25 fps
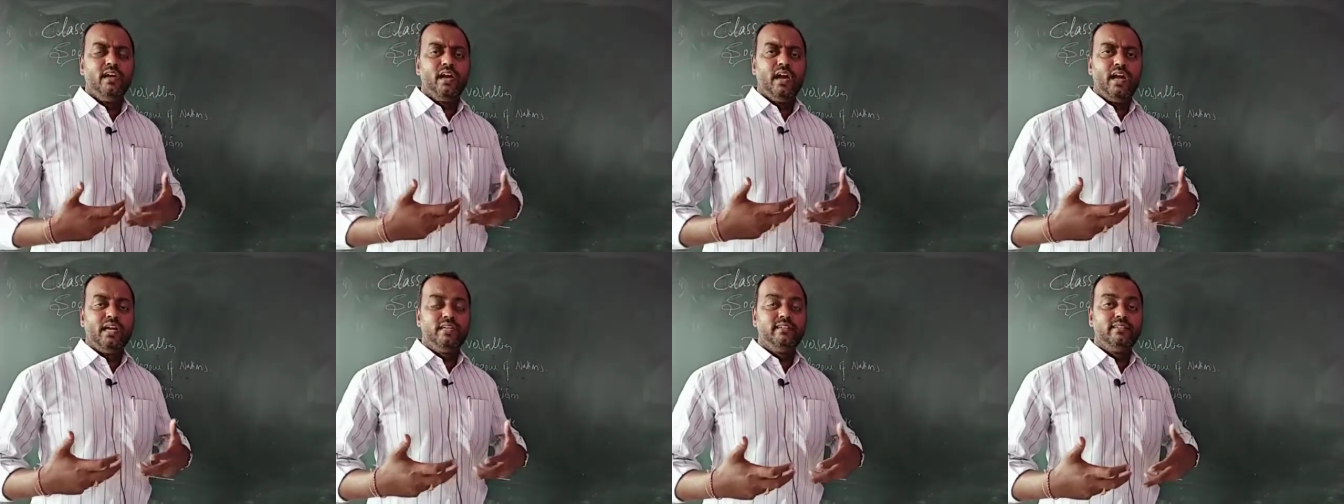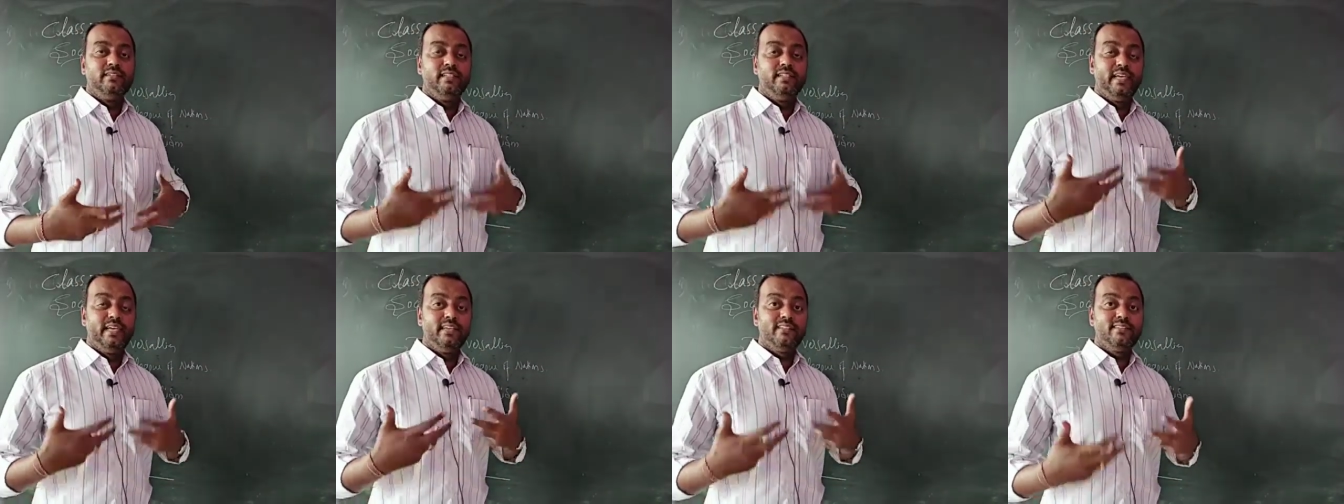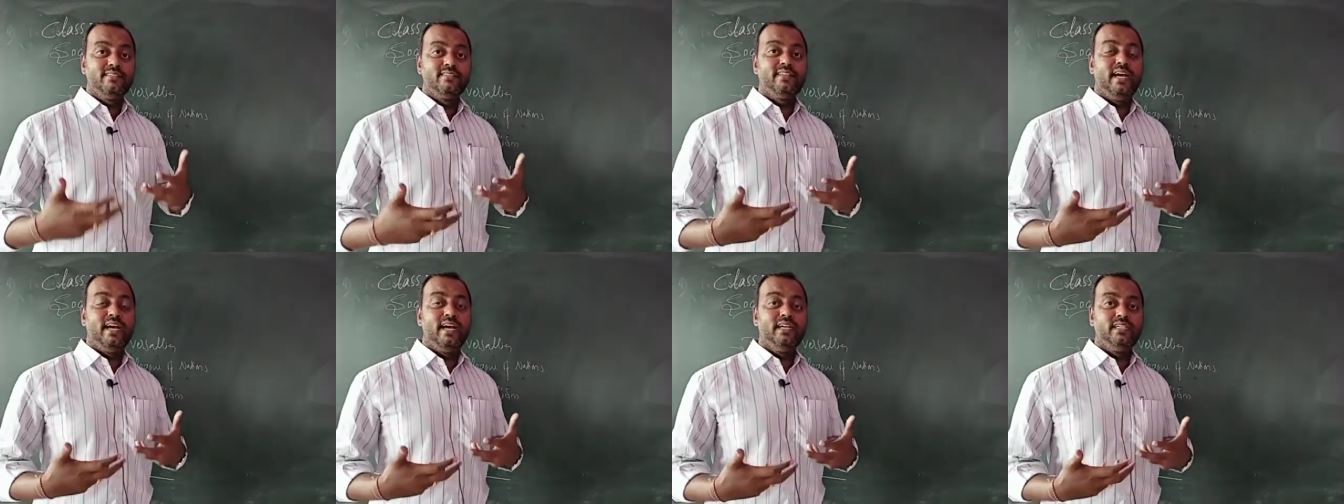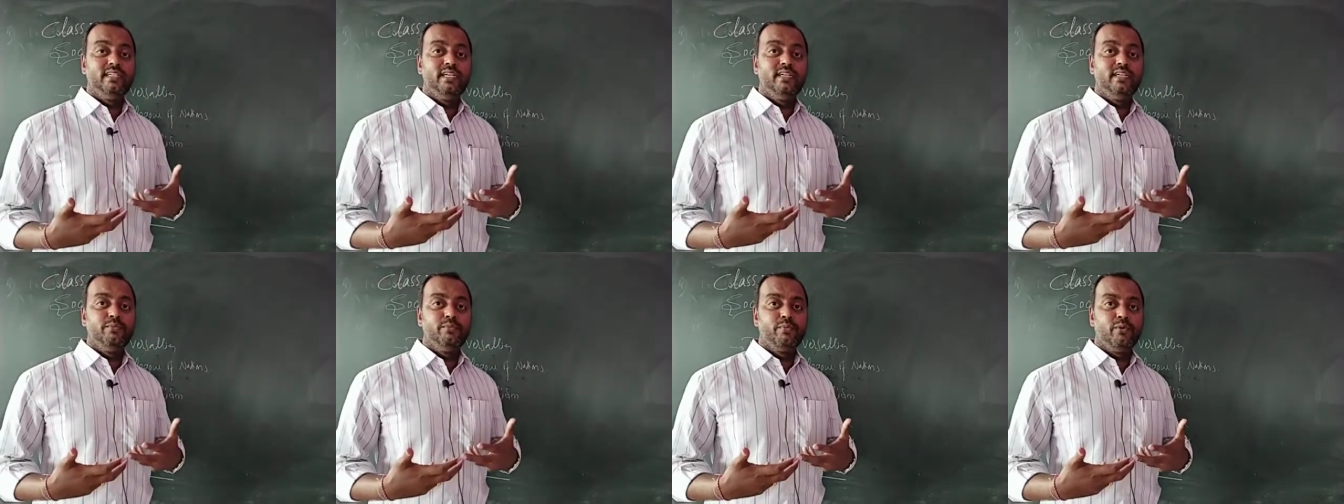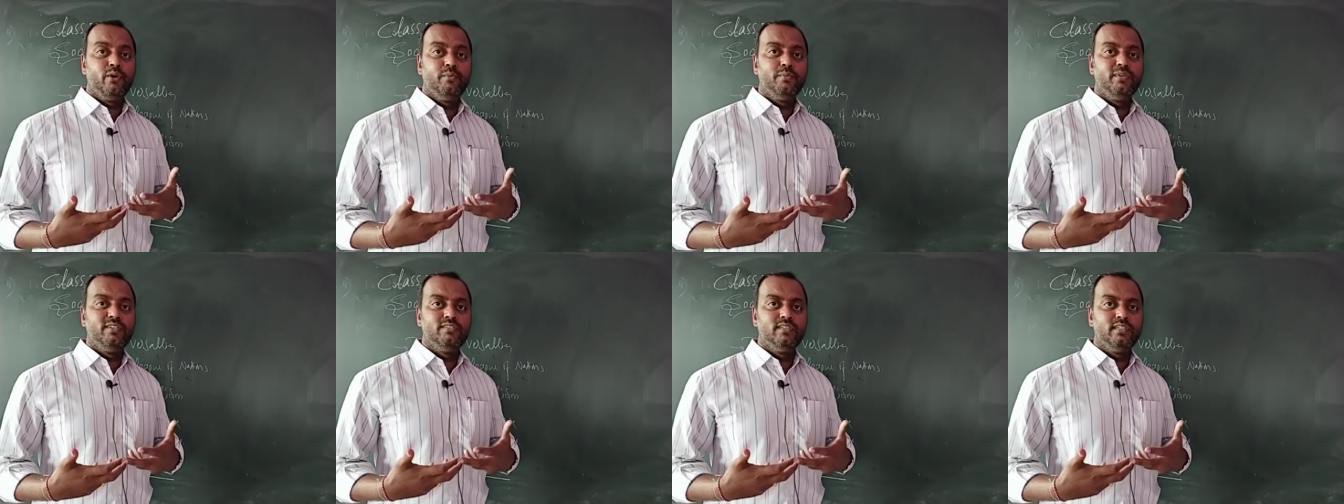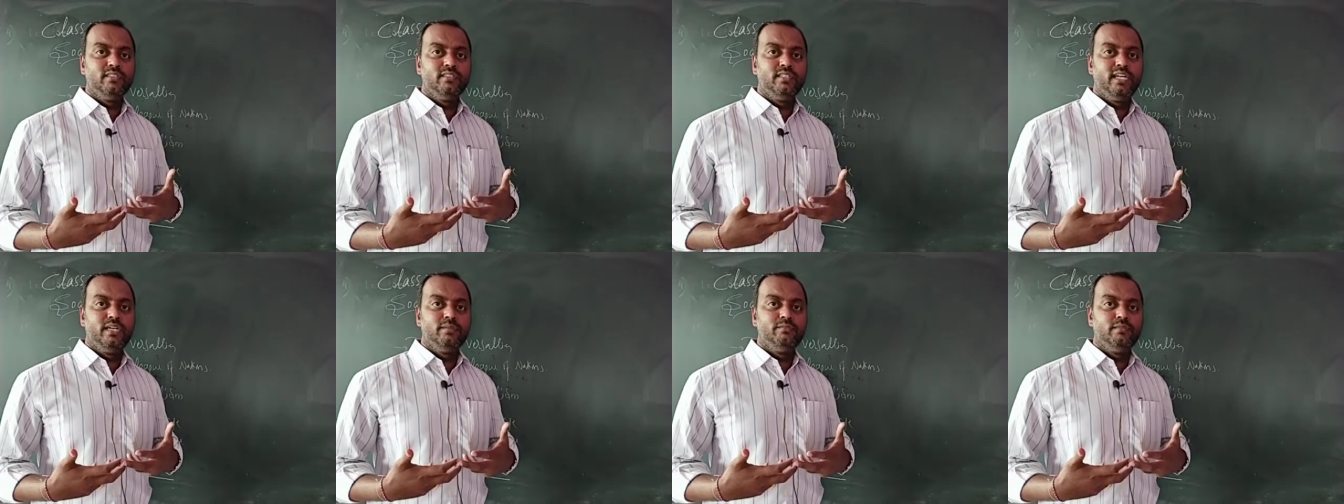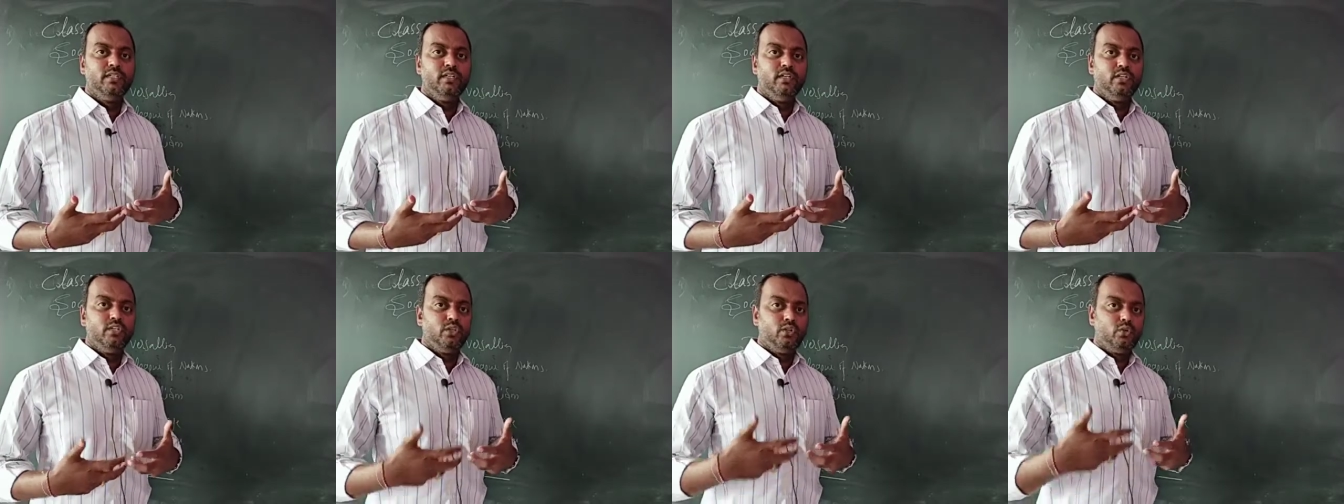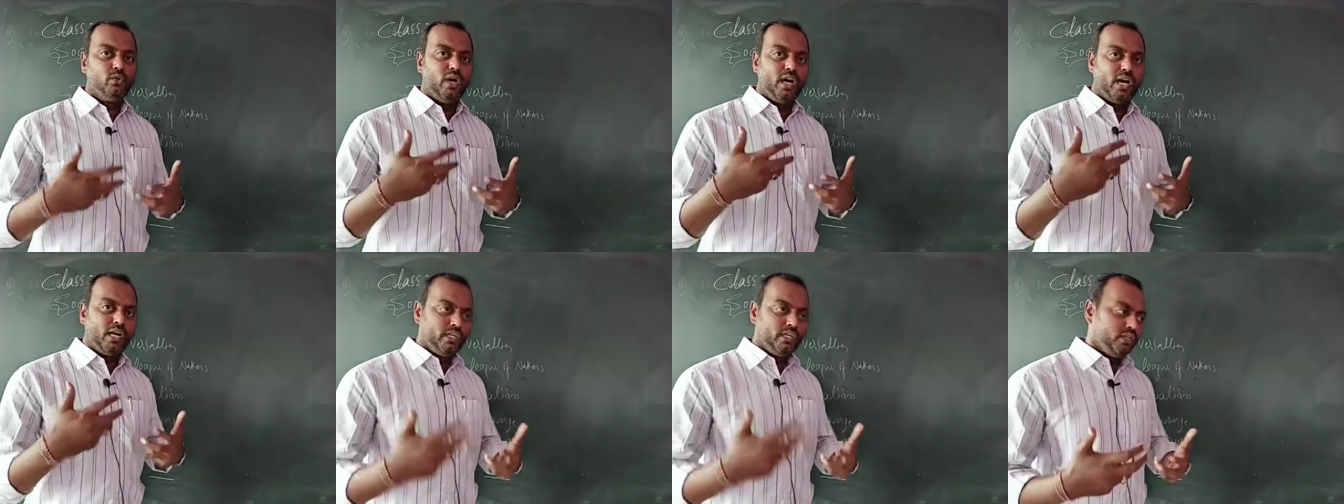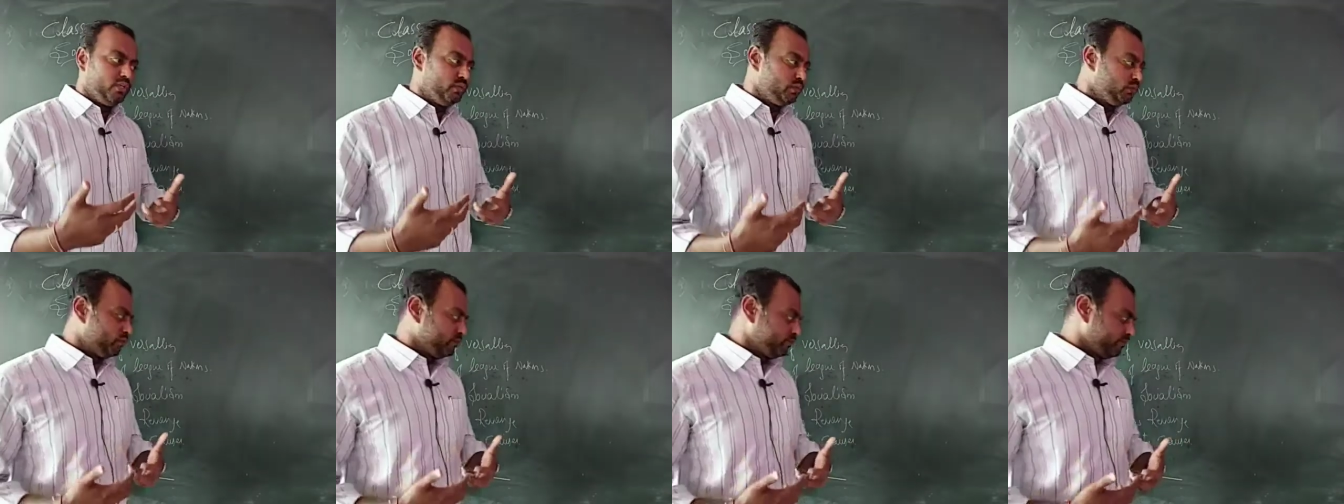and they started promising them to undo